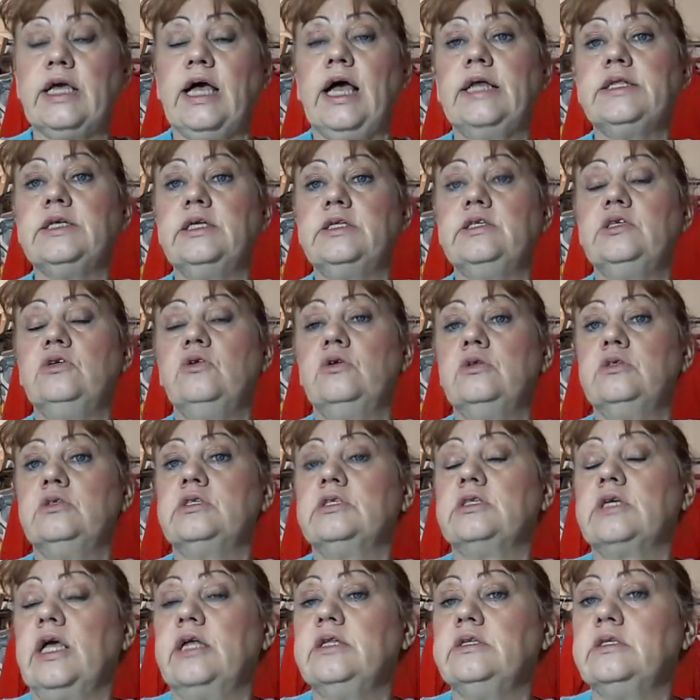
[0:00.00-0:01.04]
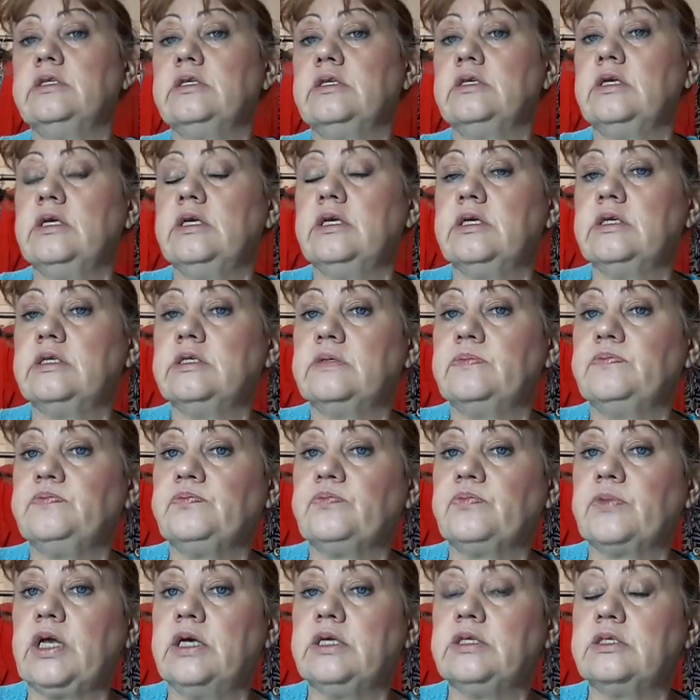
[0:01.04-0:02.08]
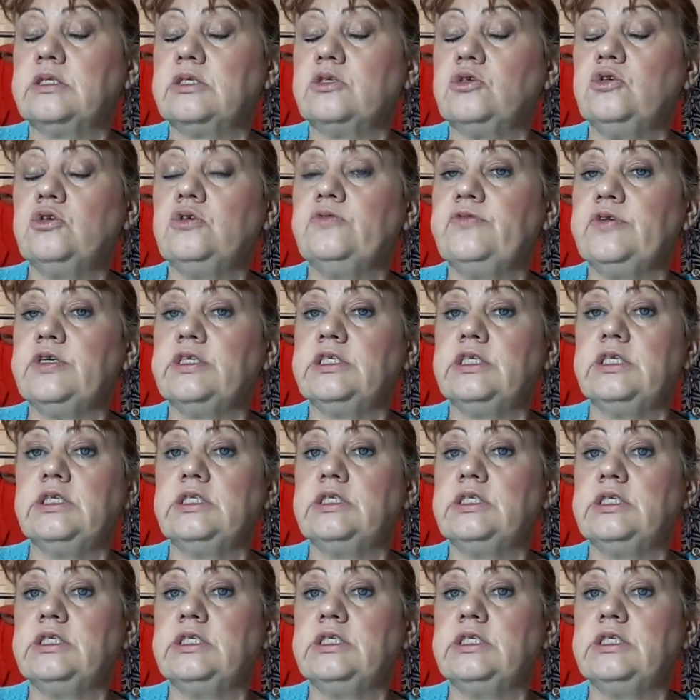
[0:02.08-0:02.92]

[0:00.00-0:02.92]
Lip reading: I had a Neon skin QVC